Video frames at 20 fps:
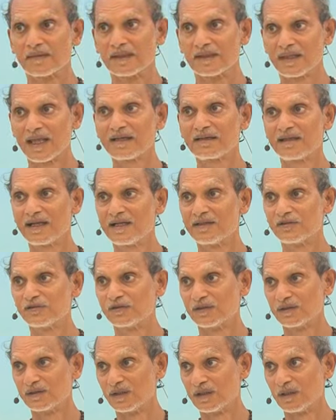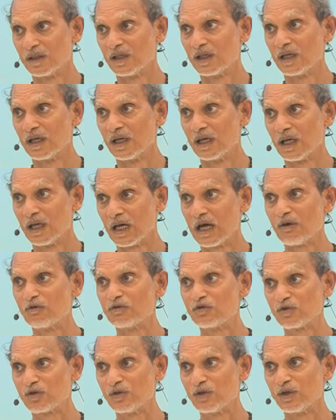That tells how
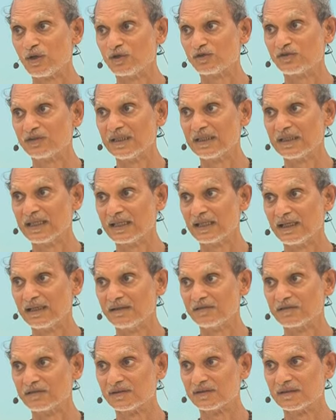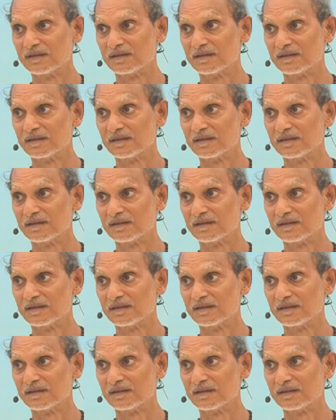true your seeking is.